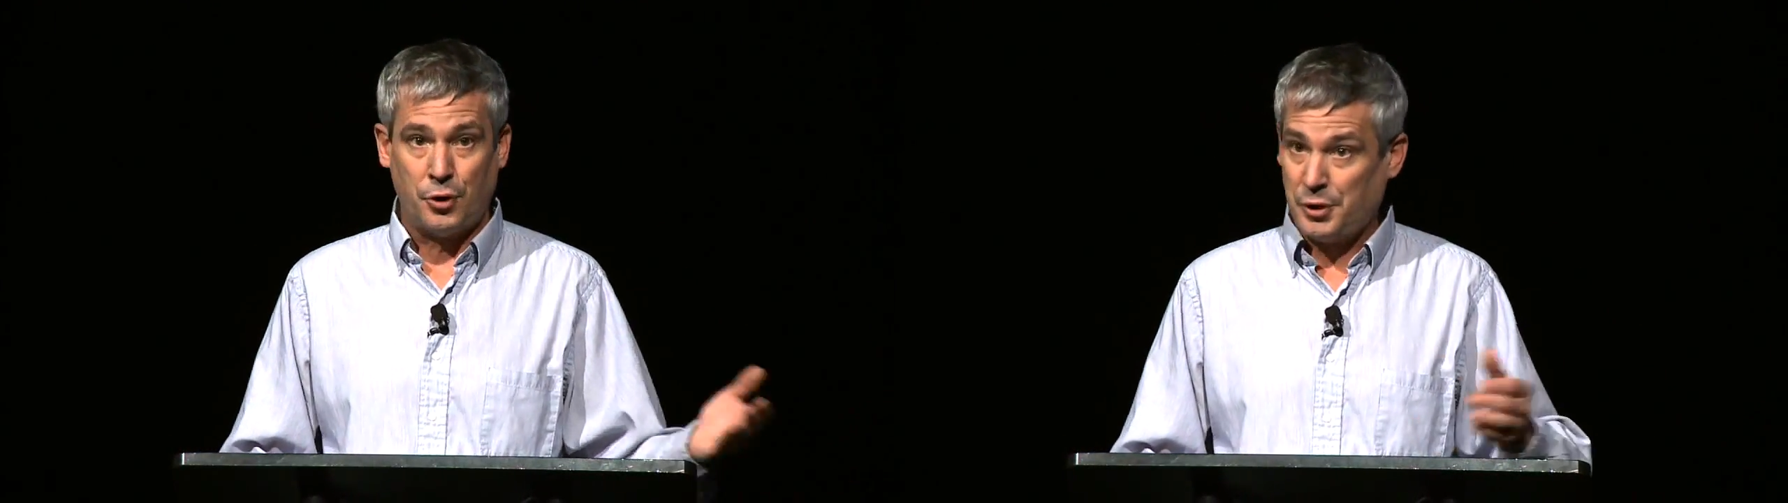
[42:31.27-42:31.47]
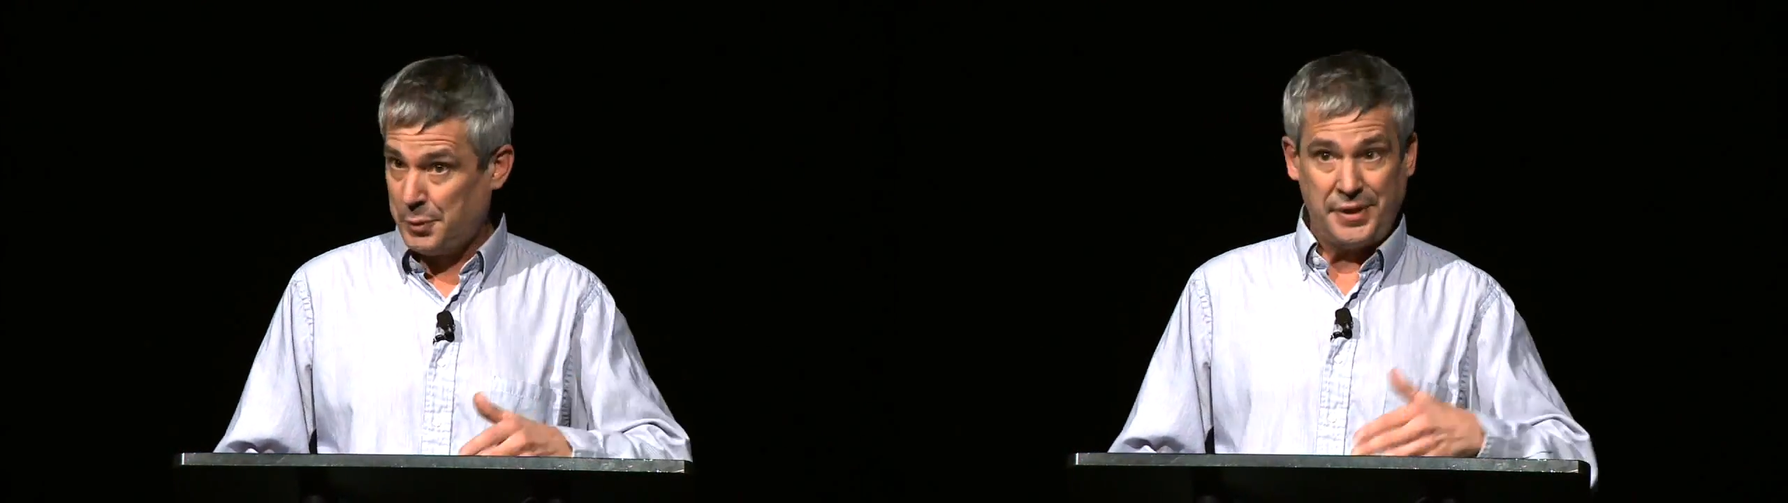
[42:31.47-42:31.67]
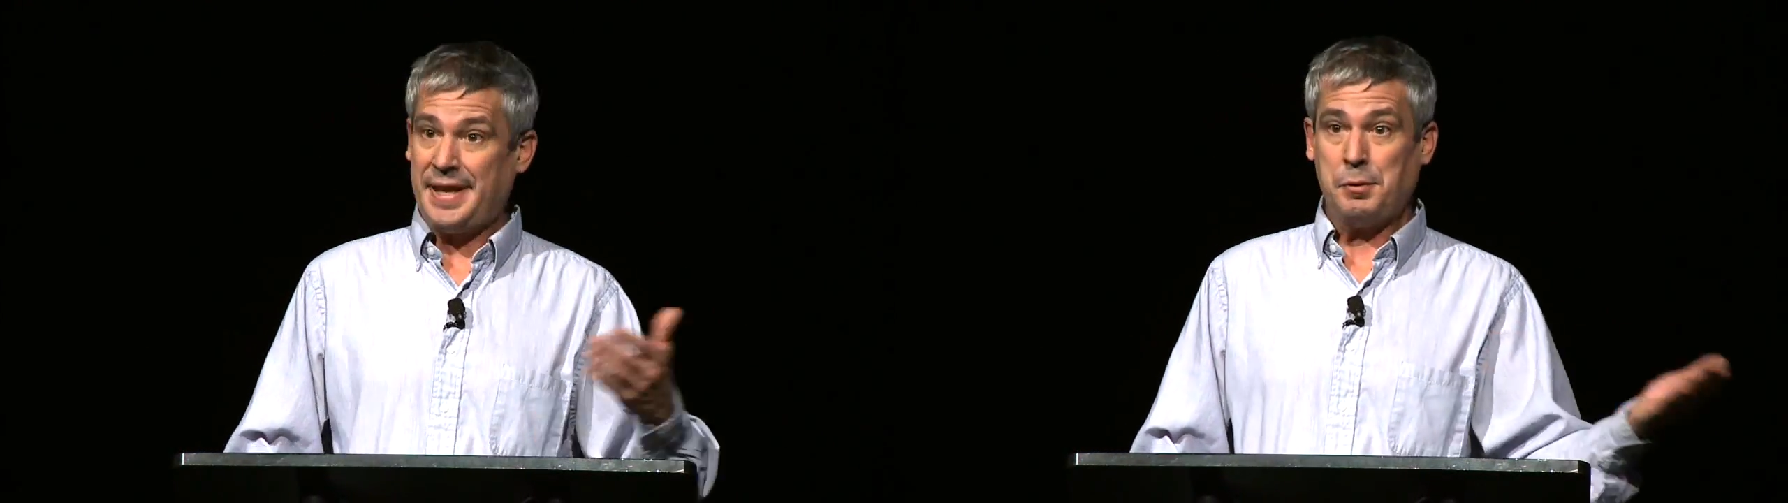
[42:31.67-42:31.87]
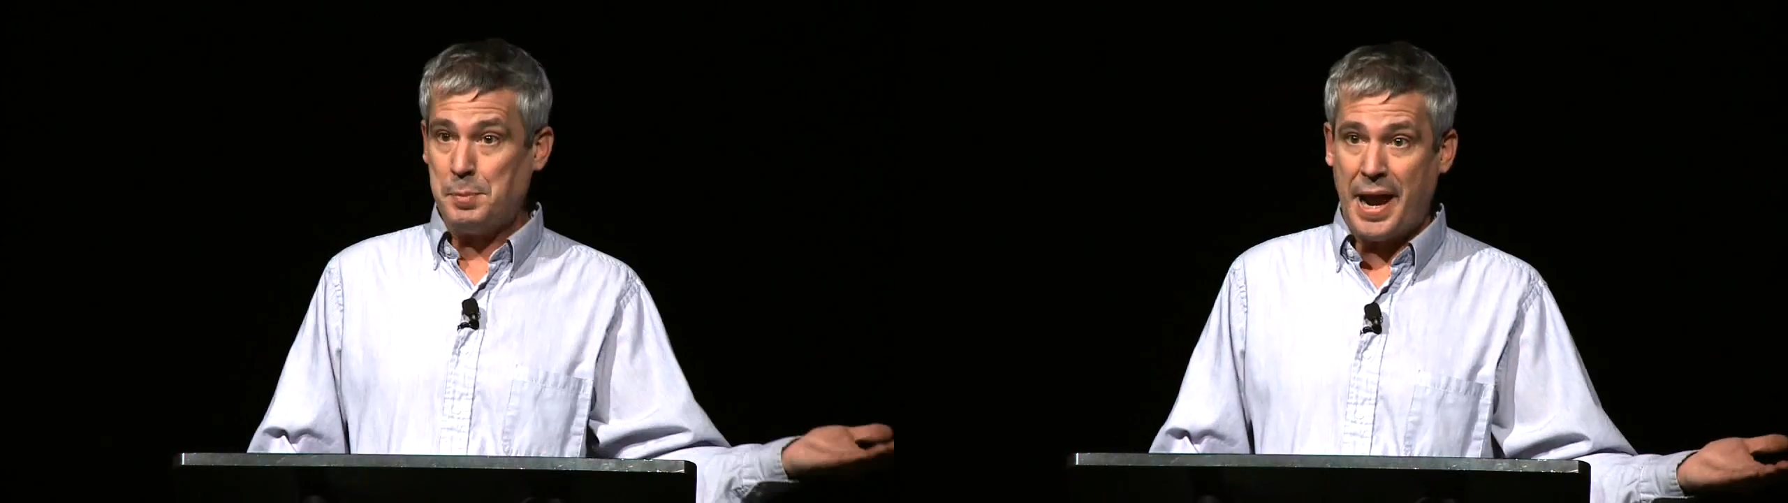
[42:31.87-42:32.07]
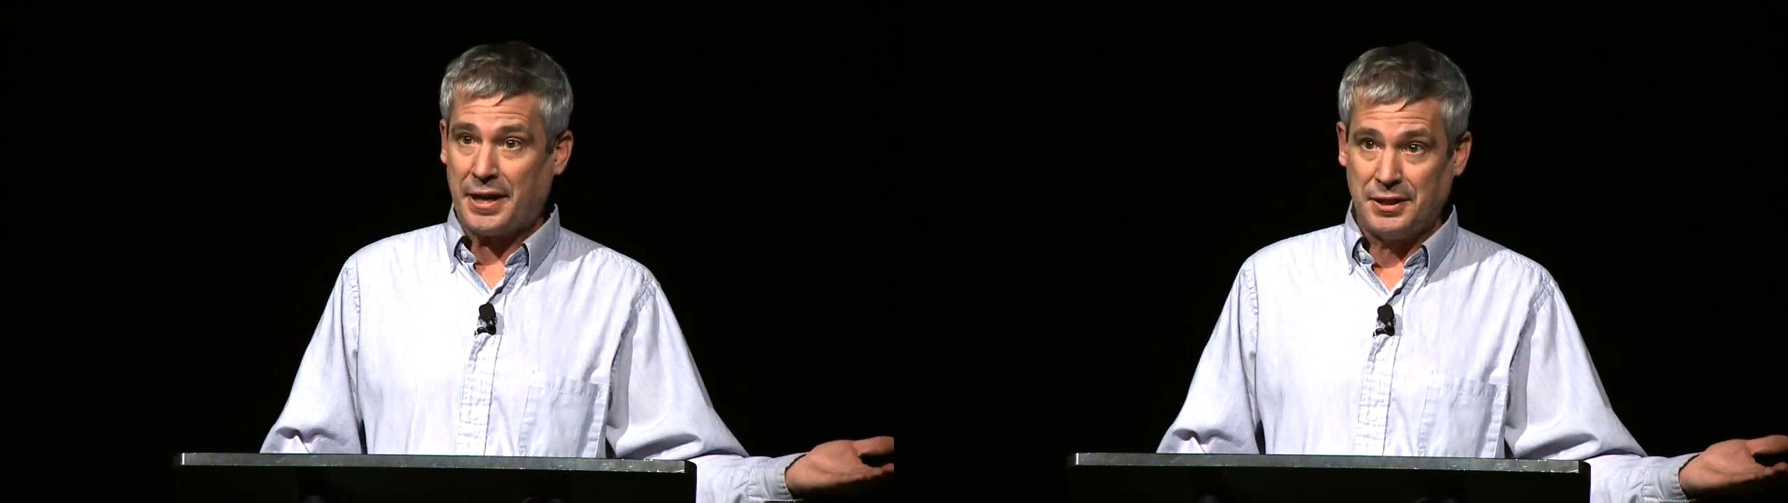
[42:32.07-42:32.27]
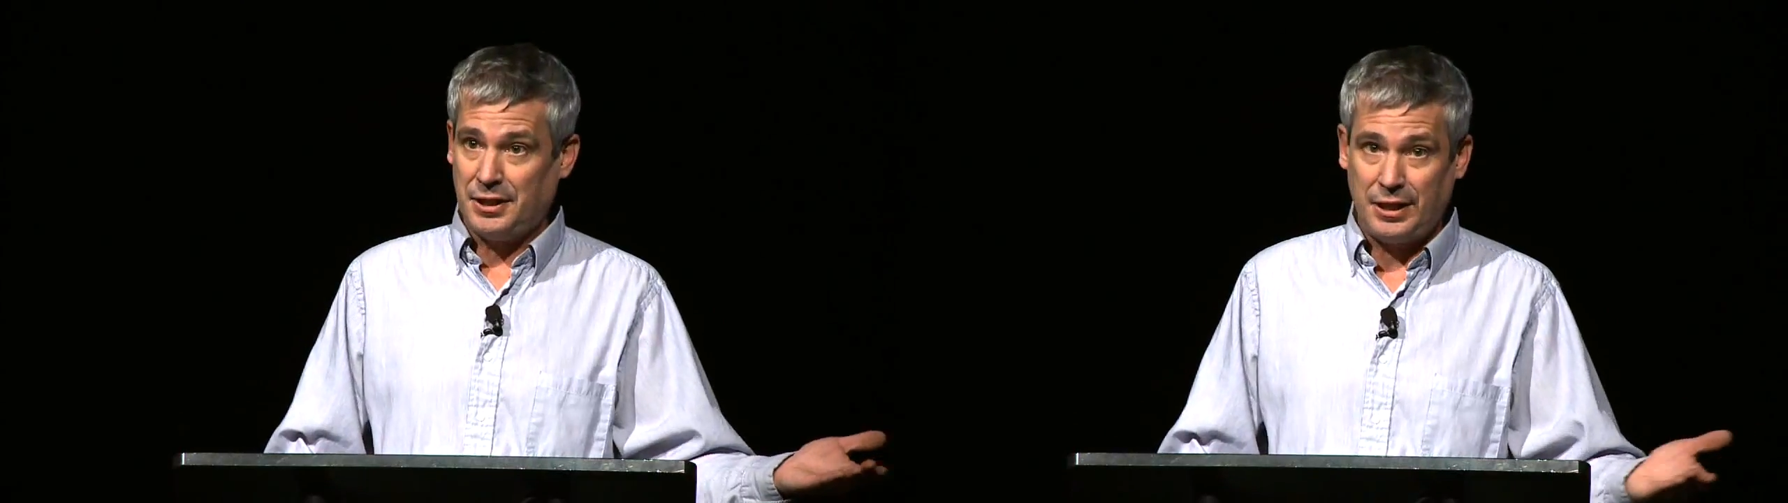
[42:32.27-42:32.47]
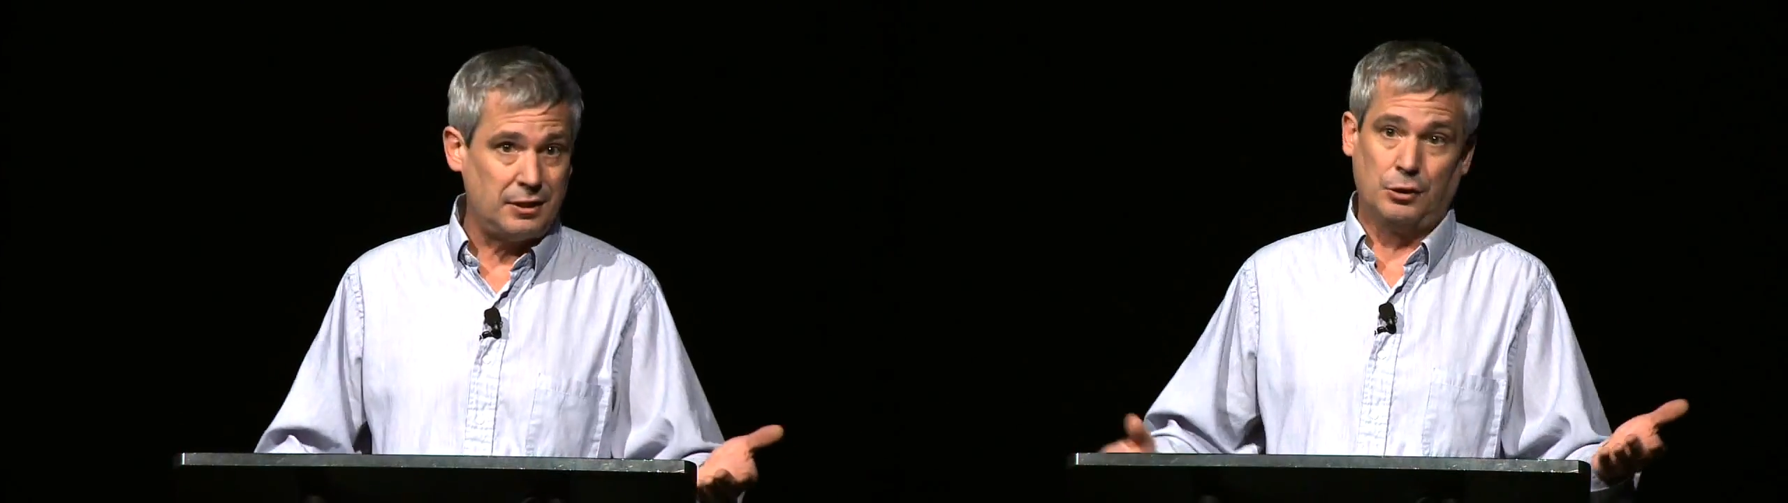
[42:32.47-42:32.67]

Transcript: And when they went back and did it,